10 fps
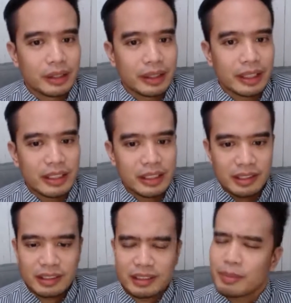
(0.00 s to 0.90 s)
Okay,
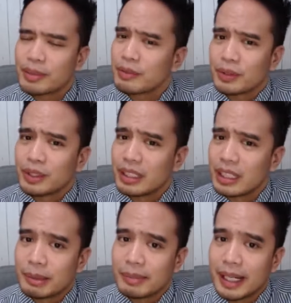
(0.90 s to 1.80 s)
just something for you to
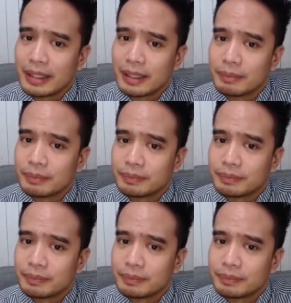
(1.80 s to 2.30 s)
keep in mind.